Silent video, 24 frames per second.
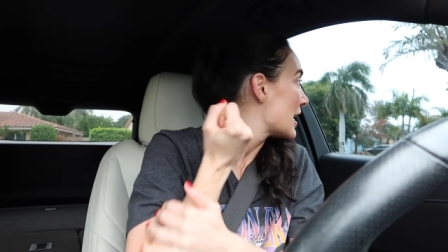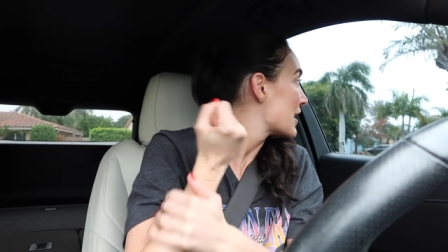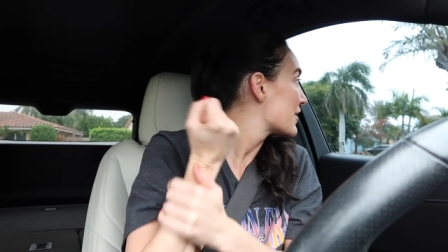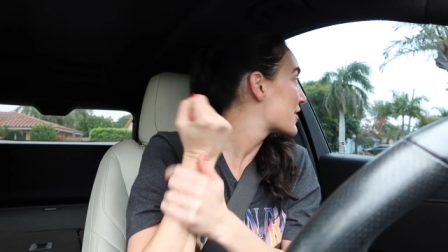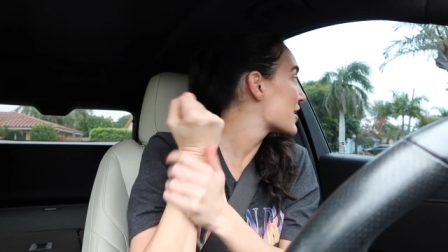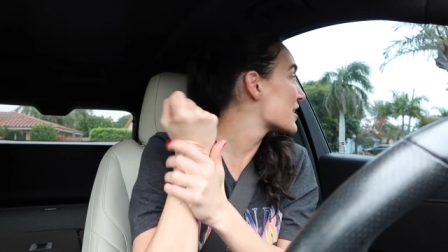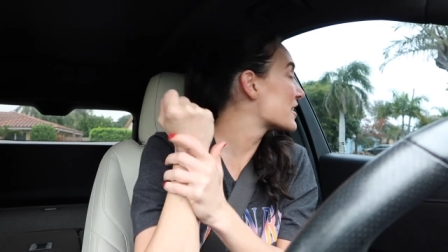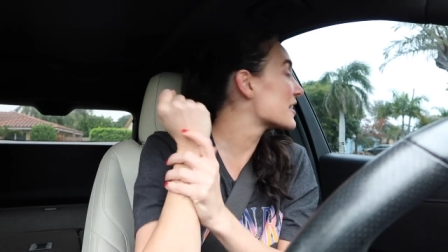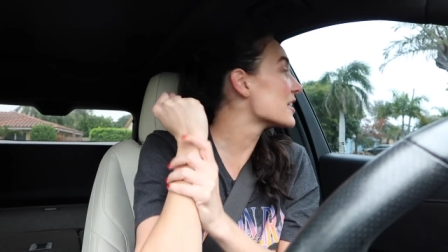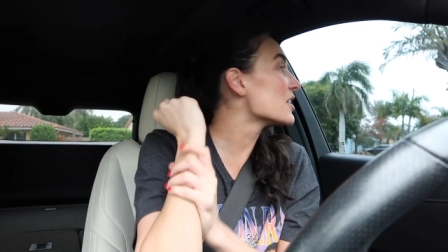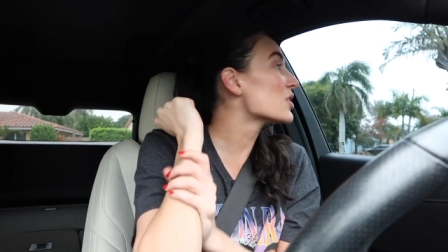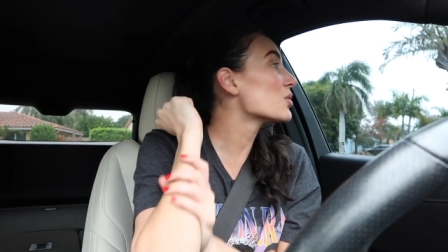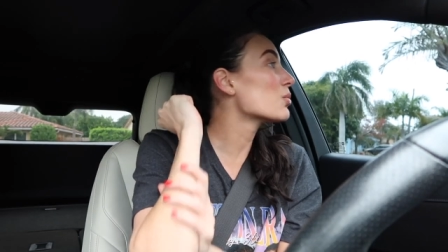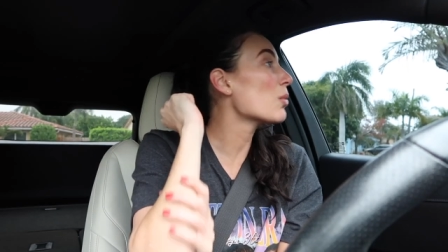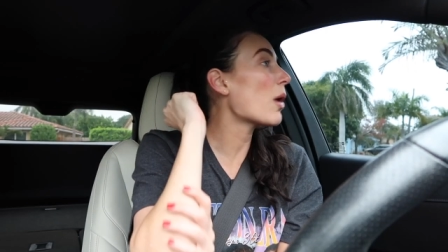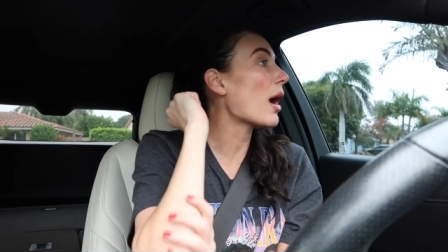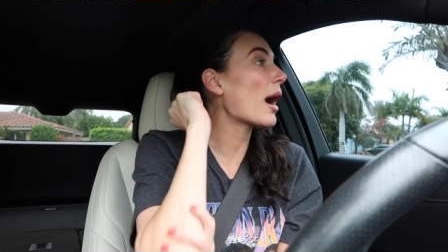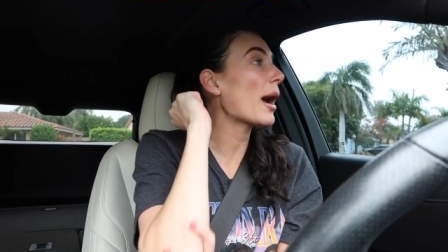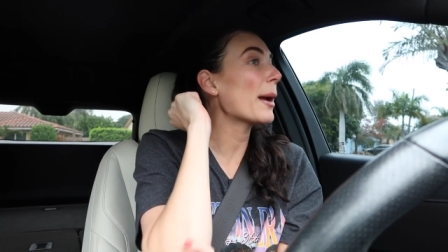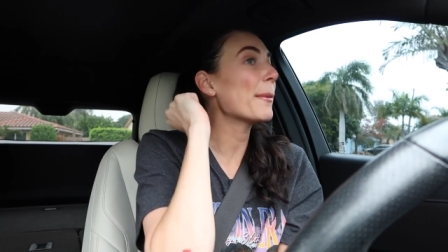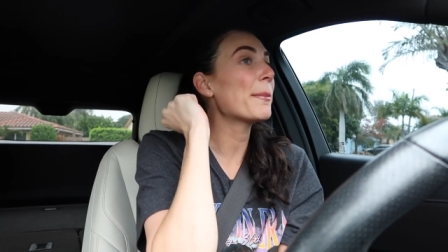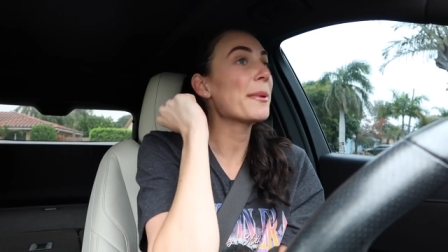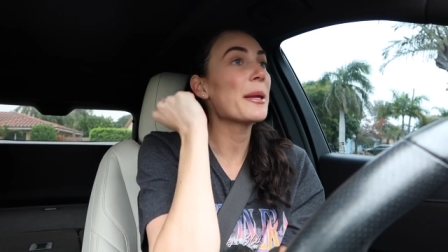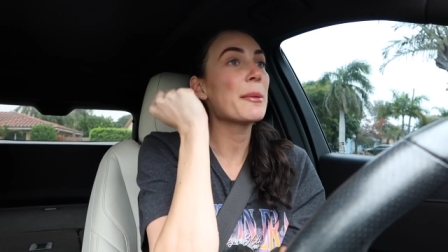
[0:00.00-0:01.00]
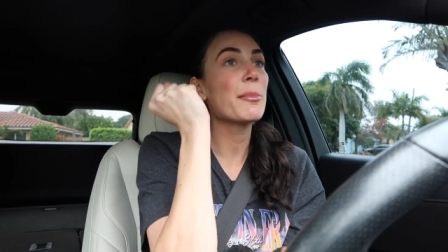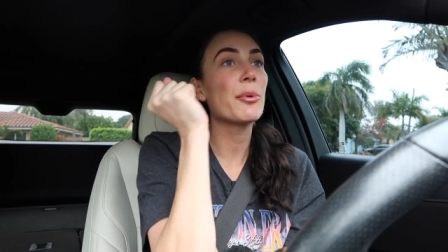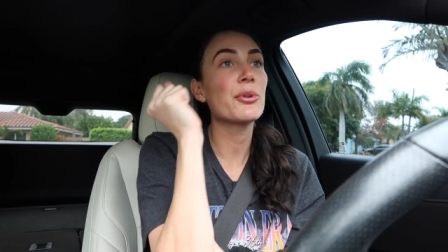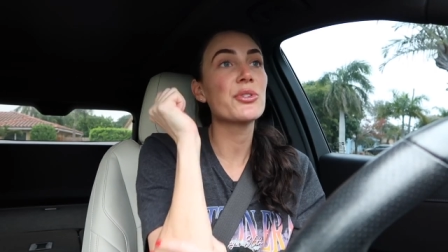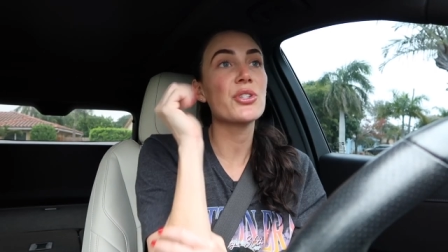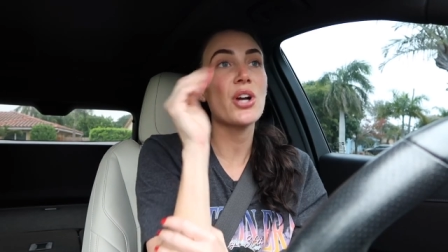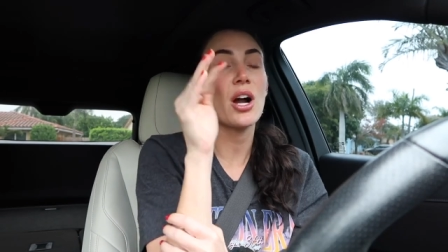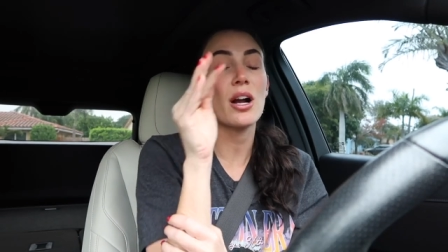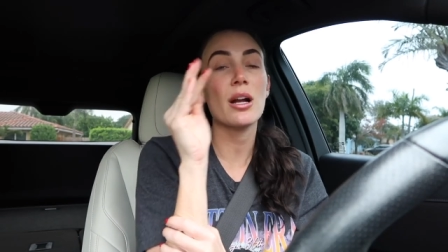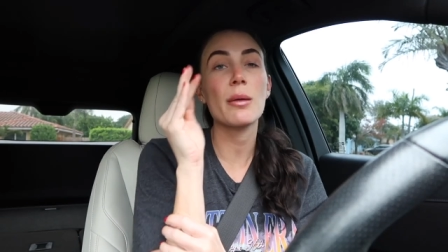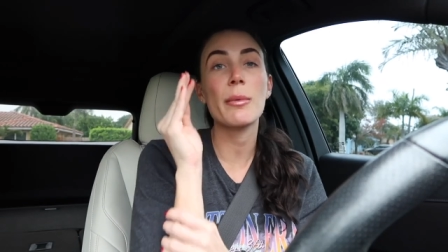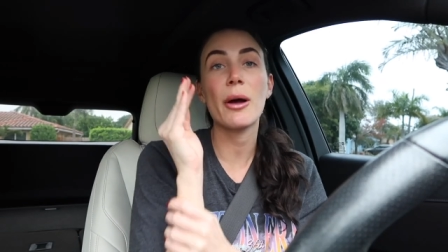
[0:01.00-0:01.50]
This is why people
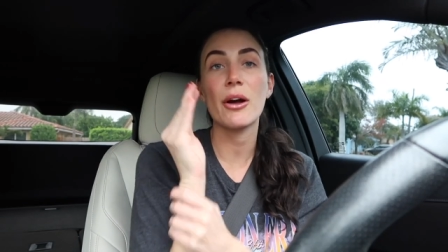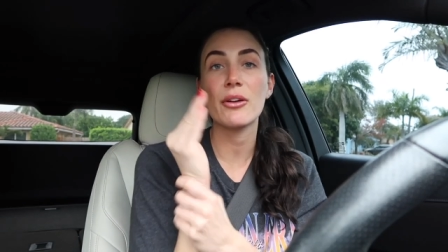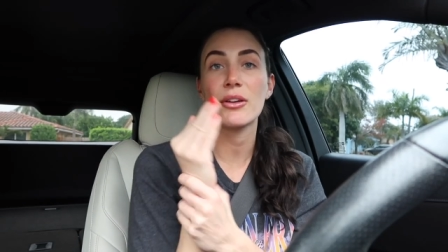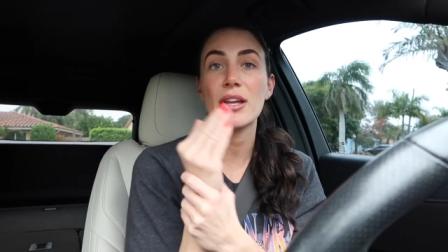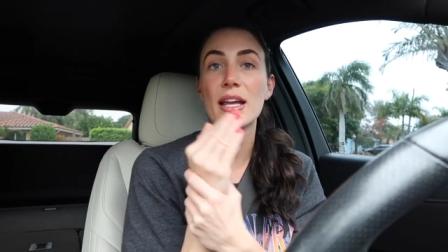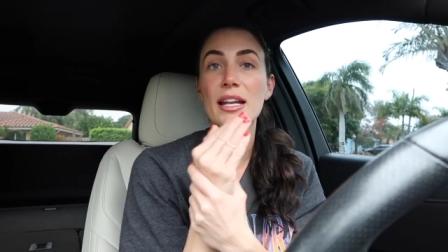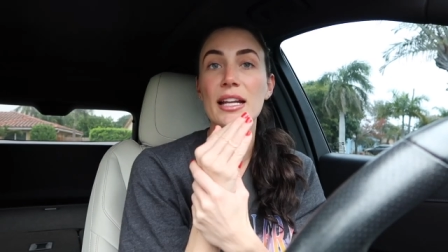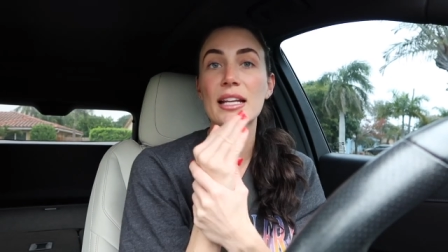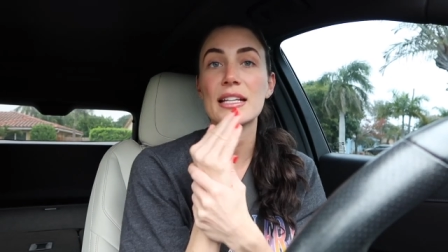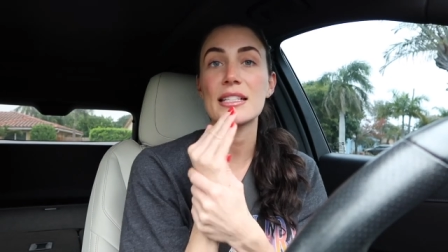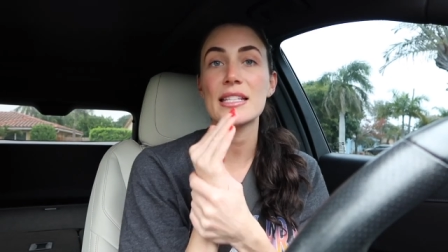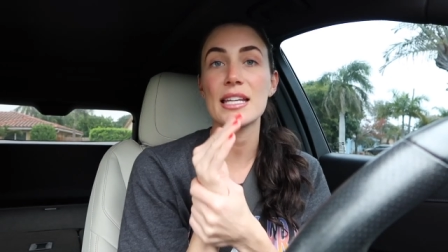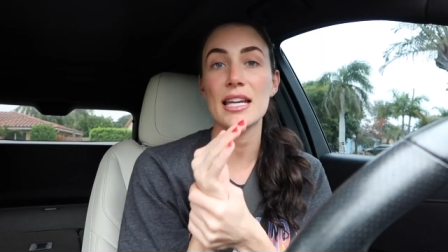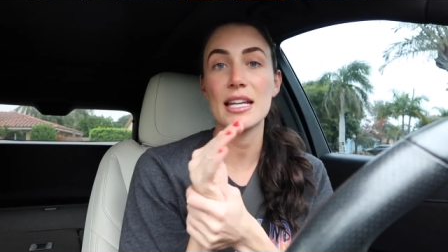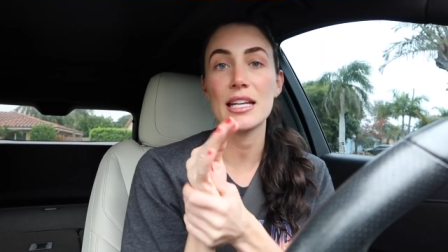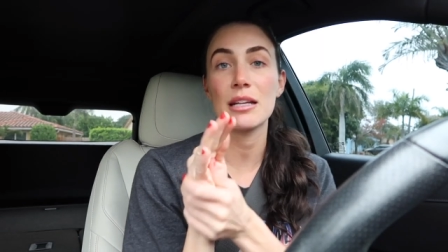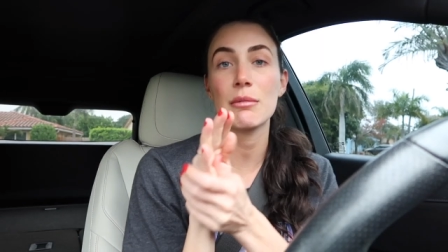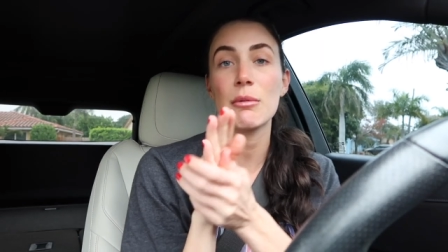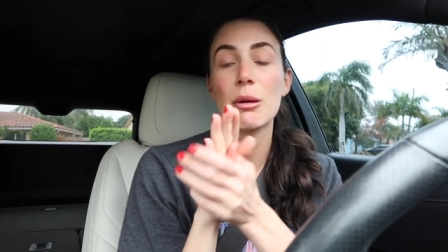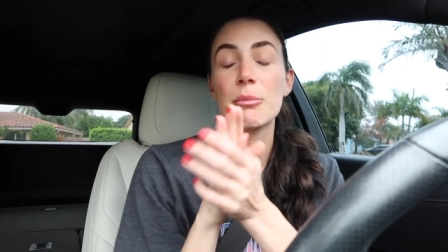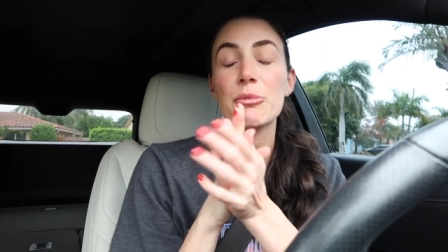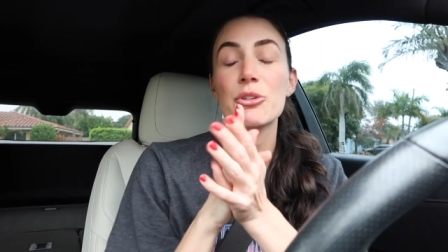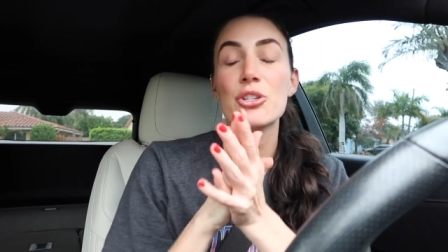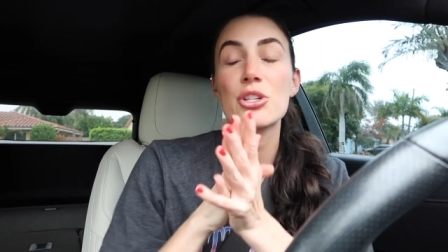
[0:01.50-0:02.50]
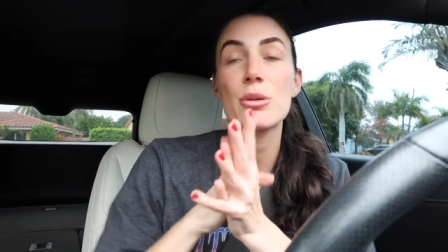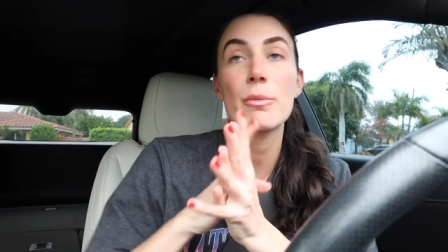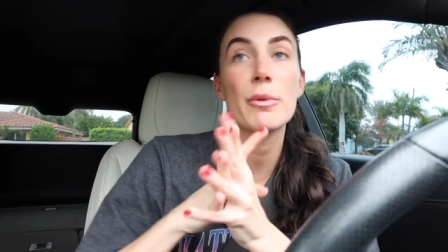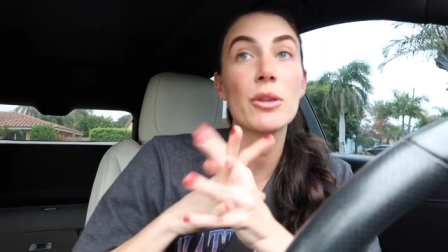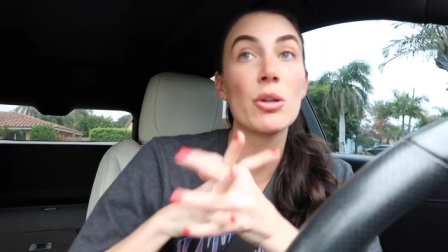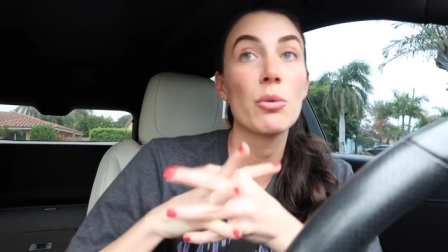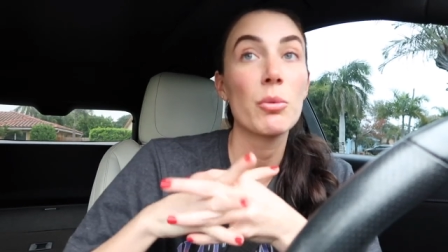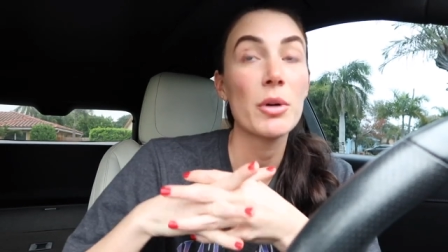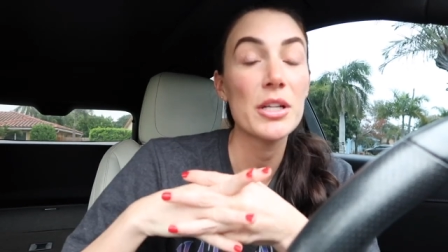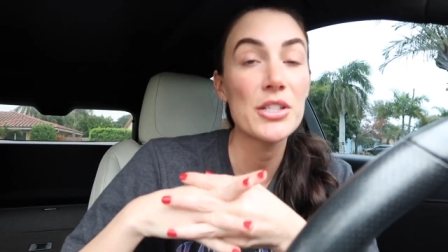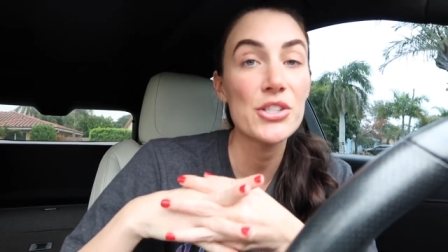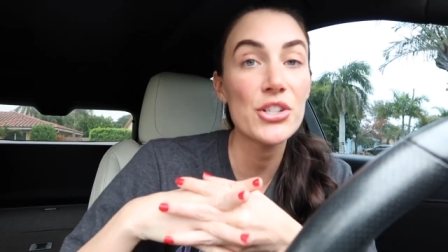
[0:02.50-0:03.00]
talk about getting a tanning membership in
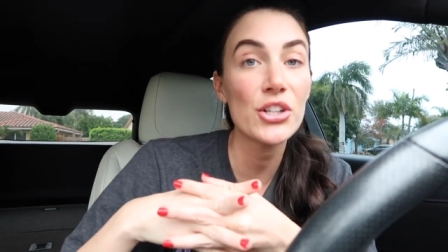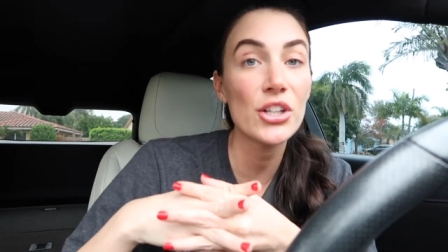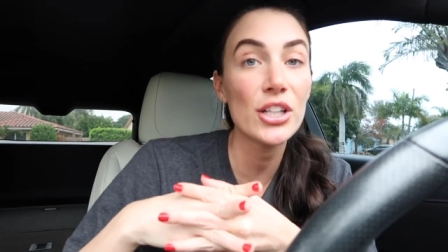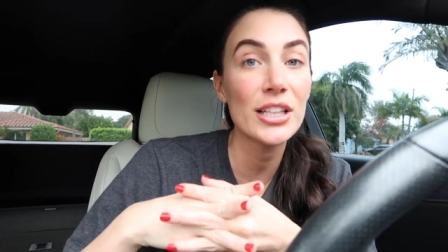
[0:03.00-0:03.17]
the winter.